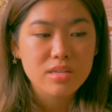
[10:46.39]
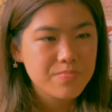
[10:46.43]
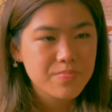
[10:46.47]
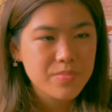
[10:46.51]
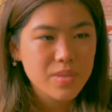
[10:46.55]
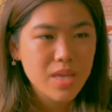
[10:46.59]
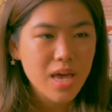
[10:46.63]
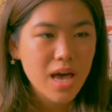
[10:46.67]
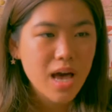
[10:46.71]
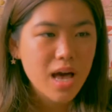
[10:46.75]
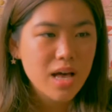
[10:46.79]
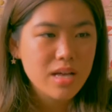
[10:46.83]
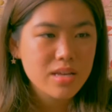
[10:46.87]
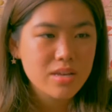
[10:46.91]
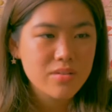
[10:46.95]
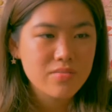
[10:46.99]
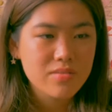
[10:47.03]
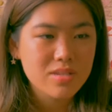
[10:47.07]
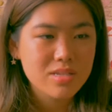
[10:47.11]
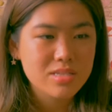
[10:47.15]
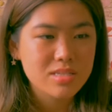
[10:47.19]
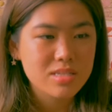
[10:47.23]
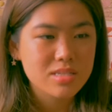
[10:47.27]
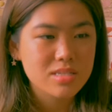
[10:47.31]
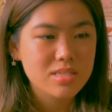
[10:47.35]
Yeah, I'll give
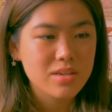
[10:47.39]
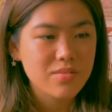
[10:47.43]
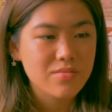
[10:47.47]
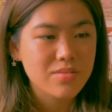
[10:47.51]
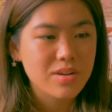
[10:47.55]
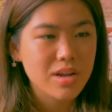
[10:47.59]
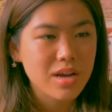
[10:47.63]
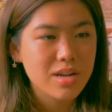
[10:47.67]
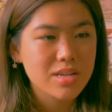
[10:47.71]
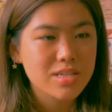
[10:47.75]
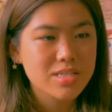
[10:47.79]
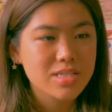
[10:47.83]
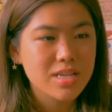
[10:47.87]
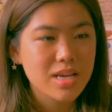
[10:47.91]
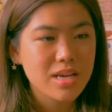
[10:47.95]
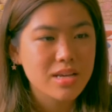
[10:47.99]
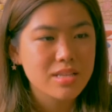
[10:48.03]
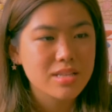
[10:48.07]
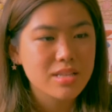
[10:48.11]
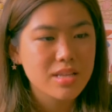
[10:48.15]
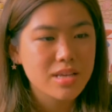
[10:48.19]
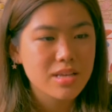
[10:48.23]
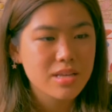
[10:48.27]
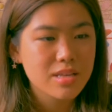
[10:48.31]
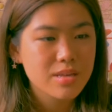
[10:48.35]
this a 7 out of 10.
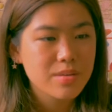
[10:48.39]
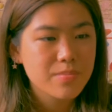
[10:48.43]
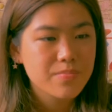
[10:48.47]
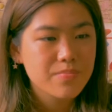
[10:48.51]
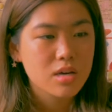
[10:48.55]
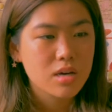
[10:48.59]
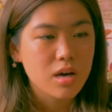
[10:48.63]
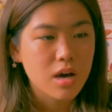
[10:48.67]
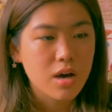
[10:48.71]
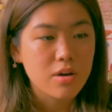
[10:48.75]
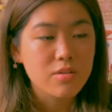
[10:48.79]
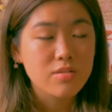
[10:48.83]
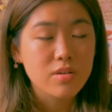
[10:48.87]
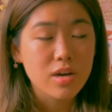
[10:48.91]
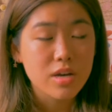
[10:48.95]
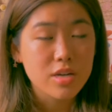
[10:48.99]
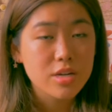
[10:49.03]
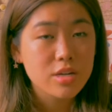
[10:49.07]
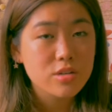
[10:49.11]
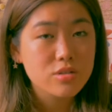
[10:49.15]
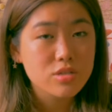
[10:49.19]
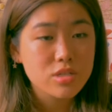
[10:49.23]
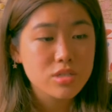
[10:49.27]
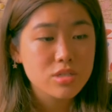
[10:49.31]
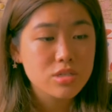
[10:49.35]
Like, I know
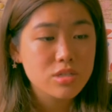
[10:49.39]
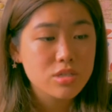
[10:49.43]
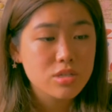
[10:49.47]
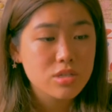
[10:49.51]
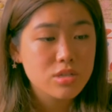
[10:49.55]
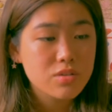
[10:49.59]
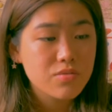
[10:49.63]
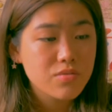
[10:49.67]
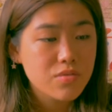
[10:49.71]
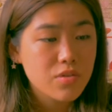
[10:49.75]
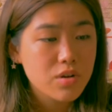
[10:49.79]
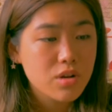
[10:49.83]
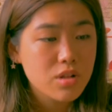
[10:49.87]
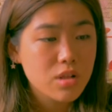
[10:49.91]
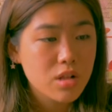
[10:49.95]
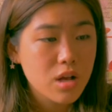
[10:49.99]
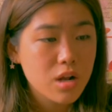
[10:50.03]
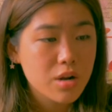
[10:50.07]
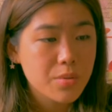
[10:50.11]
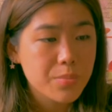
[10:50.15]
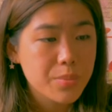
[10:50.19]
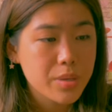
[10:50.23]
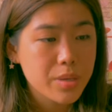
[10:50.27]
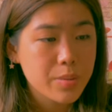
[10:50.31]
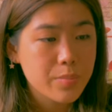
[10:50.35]
she's good for a lot
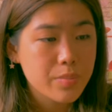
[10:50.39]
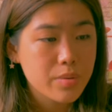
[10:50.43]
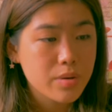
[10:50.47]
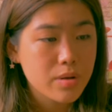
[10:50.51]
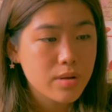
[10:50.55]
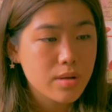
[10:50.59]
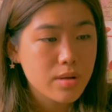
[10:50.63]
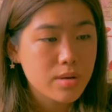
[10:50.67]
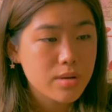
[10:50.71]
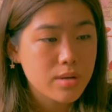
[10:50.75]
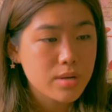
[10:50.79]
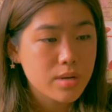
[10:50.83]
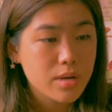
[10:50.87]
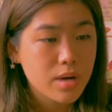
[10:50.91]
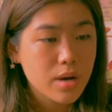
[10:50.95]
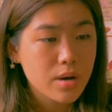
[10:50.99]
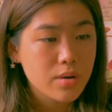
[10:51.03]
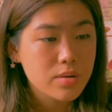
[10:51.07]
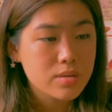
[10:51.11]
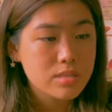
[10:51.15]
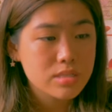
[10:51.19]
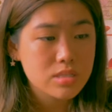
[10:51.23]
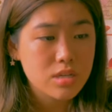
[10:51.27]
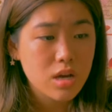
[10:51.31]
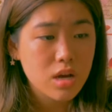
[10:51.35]
of people, you know?
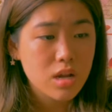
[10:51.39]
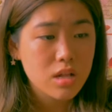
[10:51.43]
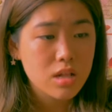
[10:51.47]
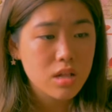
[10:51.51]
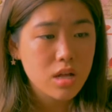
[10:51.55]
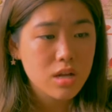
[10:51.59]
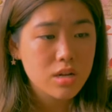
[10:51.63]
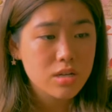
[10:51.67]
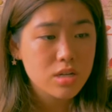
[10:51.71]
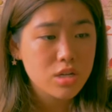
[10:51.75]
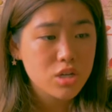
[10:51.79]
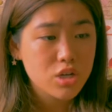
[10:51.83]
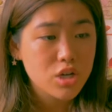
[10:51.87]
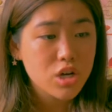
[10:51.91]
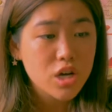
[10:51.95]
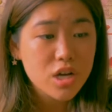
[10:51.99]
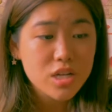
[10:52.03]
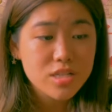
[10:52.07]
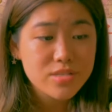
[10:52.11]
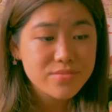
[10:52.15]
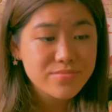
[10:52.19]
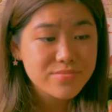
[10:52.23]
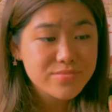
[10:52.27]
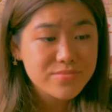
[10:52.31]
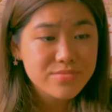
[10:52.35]
It's got a lot of good
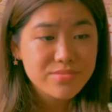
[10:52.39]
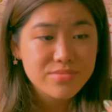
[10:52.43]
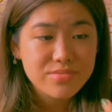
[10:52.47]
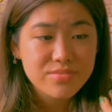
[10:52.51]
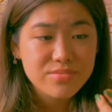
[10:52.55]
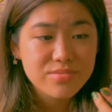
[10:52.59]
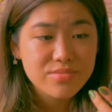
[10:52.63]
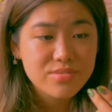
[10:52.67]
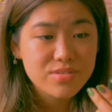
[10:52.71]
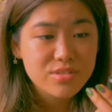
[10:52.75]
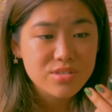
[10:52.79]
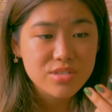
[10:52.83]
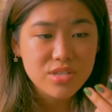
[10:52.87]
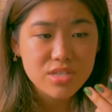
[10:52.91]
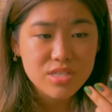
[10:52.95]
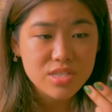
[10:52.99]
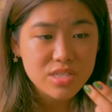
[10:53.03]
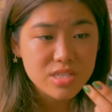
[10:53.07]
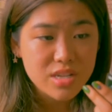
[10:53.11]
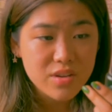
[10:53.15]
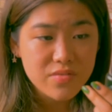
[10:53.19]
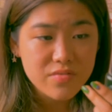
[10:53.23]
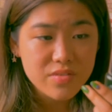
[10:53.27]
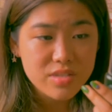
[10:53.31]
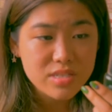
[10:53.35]

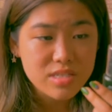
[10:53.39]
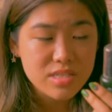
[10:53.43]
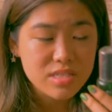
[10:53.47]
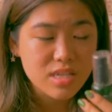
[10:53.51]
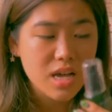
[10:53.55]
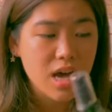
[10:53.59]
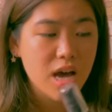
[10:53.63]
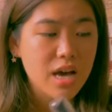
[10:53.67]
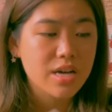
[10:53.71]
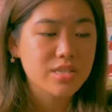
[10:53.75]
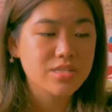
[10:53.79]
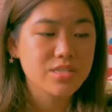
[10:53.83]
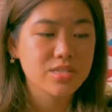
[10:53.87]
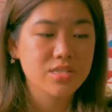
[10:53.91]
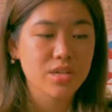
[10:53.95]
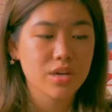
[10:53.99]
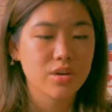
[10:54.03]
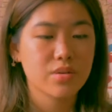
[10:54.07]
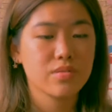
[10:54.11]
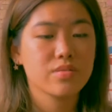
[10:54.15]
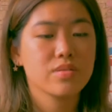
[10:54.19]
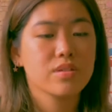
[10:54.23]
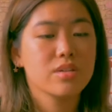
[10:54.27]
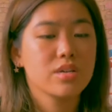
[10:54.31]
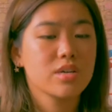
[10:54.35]
stuff inside, so
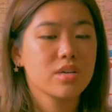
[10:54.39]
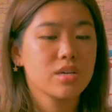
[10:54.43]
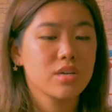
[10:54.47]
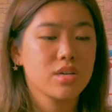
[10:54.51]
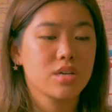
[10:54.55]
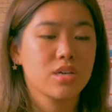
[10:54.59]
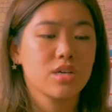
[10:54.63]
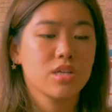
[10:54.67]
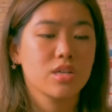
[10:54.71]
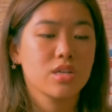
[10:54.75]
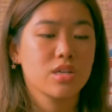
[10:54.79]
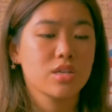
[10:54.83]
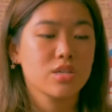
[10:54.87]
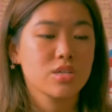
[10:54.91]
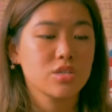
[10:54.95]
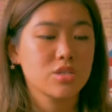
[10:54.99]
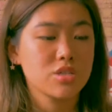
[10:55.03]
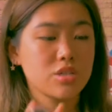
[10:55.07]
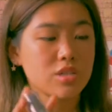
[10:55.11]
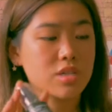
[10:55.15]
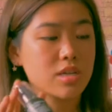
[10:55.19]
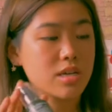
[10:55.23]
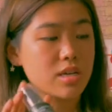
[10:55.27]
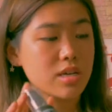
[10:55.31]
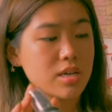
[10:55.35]

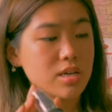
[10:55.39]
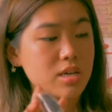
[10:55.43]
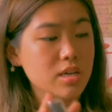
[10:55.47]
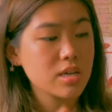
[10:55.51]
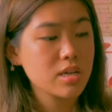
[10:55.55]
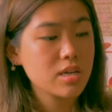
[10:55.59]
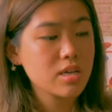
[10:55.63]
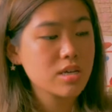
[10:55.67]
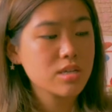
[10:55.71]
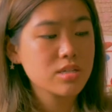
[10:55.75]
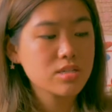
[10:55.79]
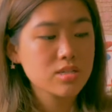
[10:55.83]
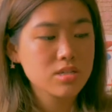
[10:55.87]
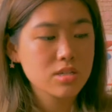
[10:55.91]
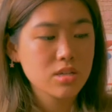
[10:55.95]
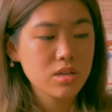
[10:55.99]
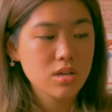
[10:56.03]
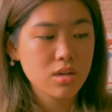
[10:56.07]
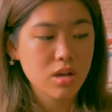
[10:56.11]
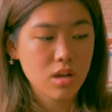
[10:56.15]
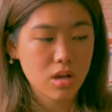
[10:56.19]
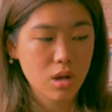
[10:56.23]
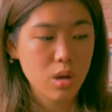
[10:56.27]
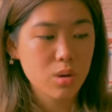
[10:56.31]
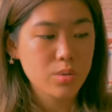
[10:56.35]
she is
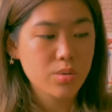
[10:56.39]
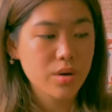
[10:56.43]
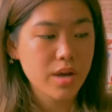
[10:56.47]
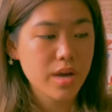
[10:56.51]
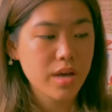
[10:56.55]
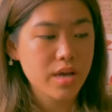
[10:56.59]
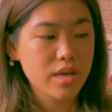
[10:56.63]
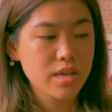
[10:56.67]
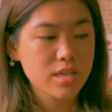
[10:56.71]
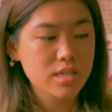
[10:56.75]
alright.